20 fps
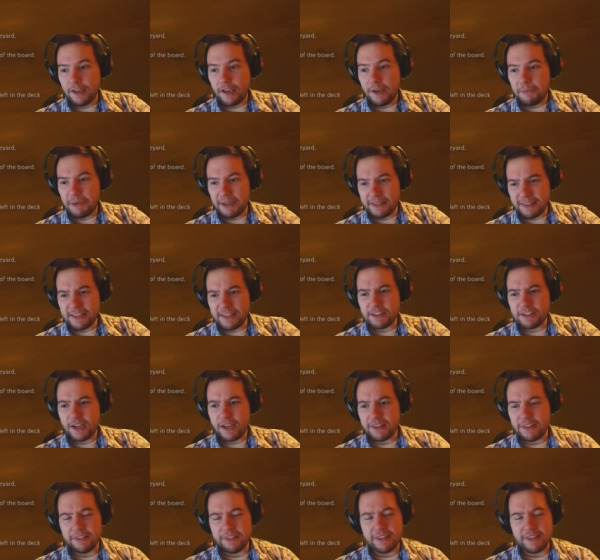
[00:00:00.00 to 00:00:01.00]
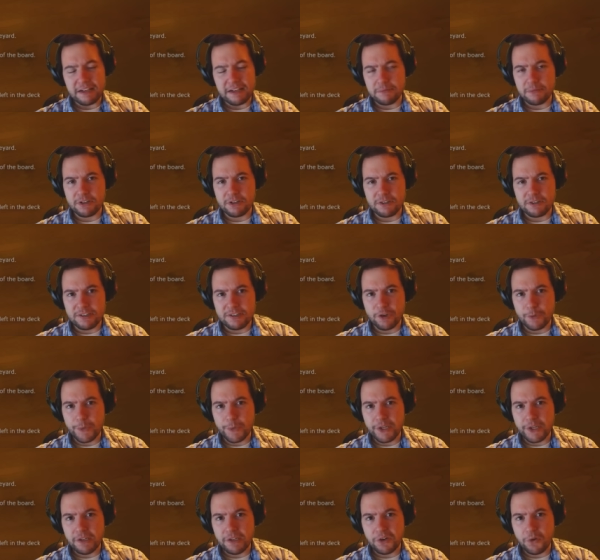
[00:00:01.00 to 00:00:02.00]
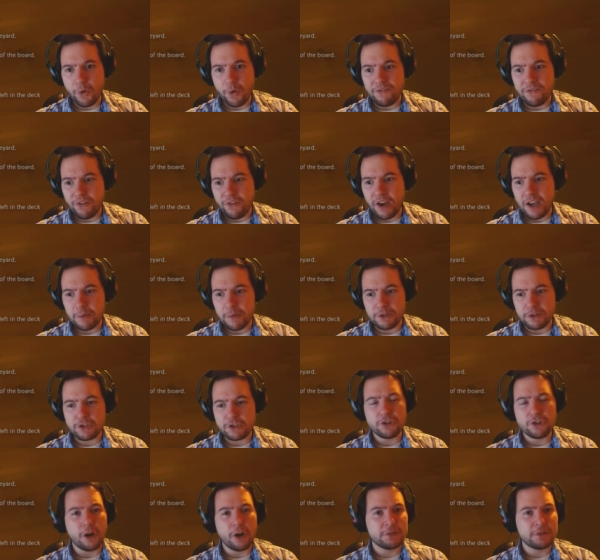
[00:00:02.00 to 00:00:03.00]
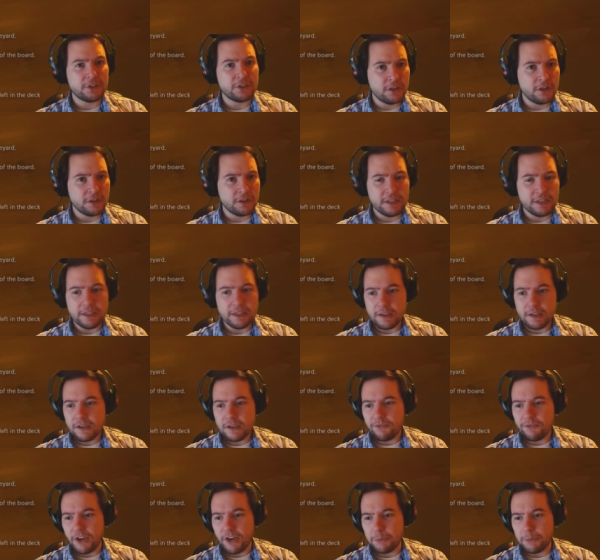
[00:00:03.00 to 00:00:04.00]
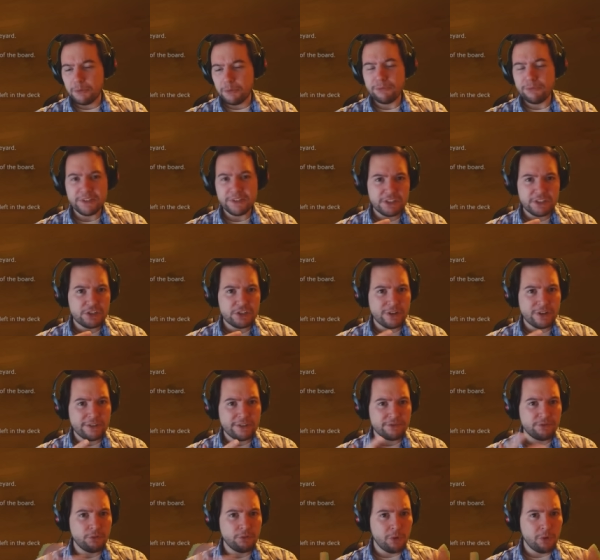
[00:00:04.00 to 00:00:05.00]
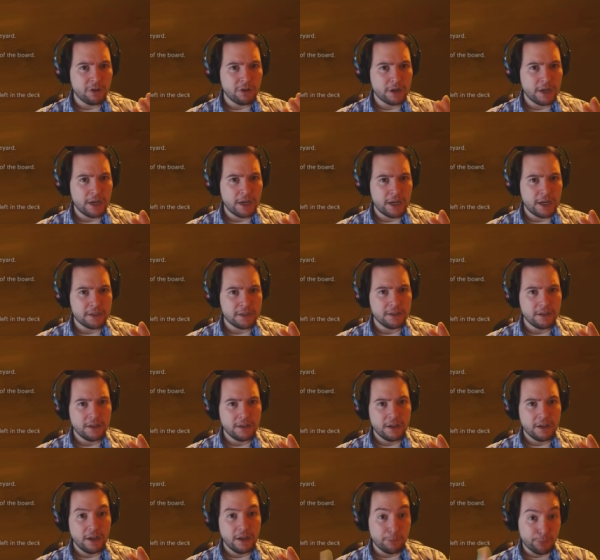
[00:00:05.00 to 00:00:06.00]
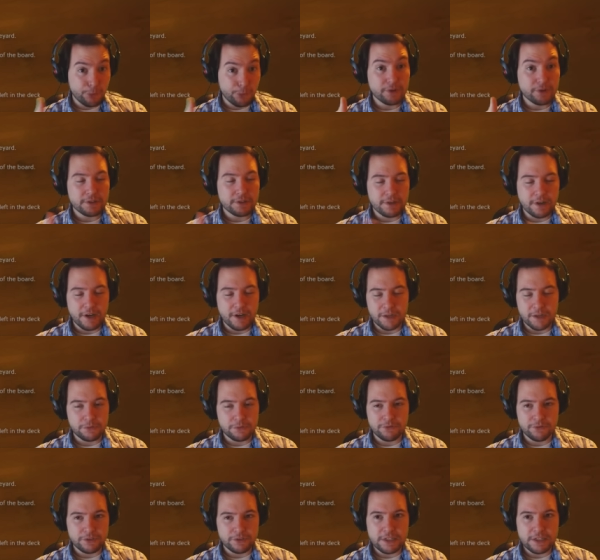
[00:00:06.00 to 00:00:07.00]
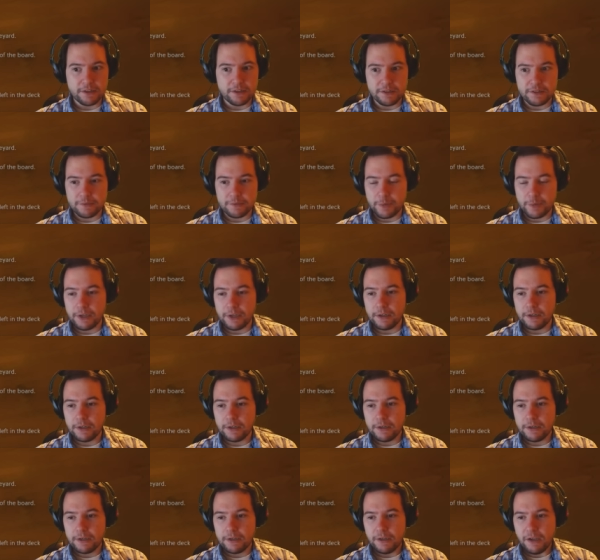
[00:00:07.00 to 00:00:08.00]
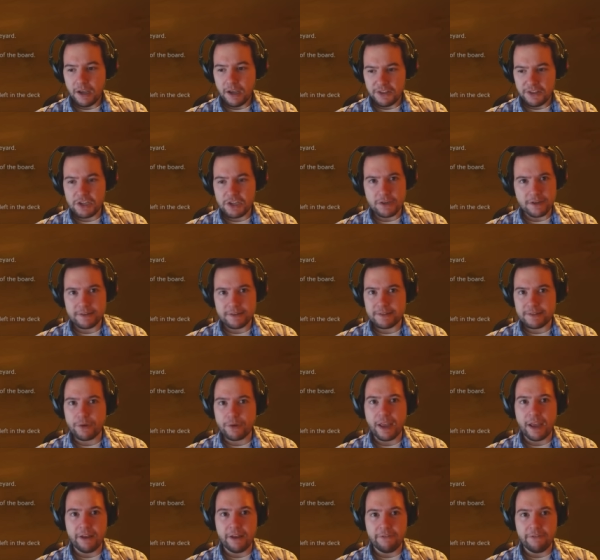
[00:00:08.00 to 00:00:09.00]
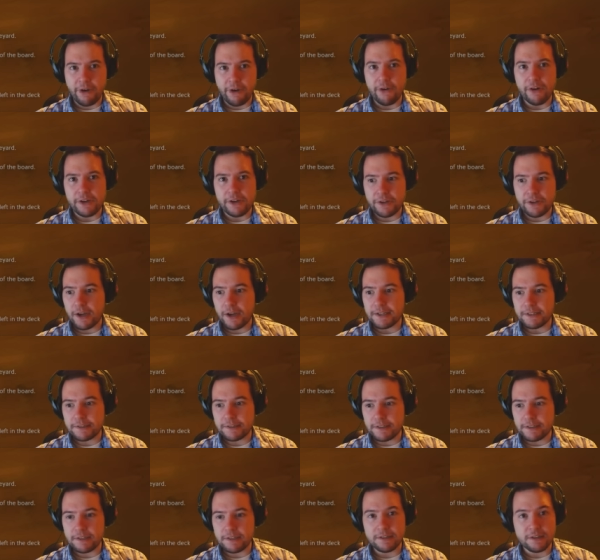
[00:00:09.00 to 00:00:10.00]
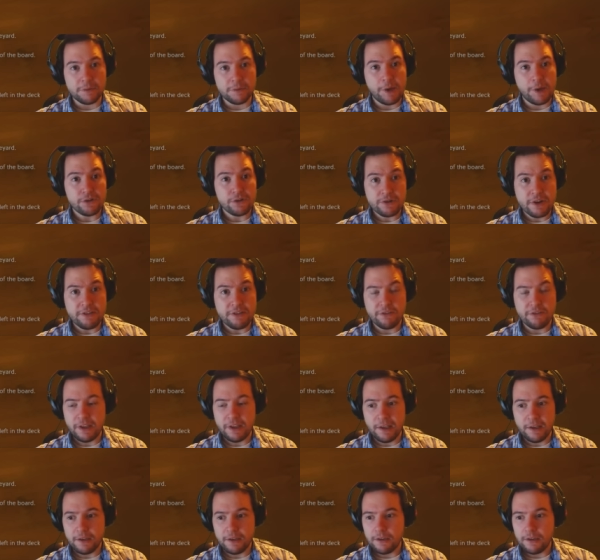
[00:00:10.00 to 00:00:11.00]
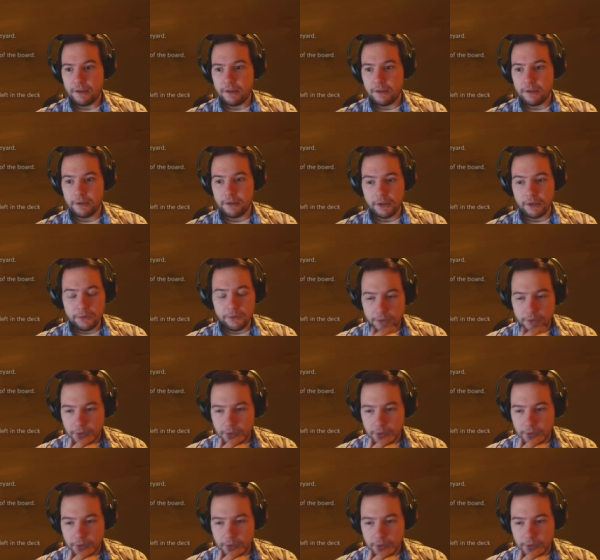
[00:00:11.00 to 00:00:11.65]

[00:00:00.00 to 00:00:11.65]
I think the Axeman could still be quite viable, just not absurdly viable. 50 strength for 1 card, a bronze card was ridiculous, but I think you could still get a very nice, decent amount of strength here, you know.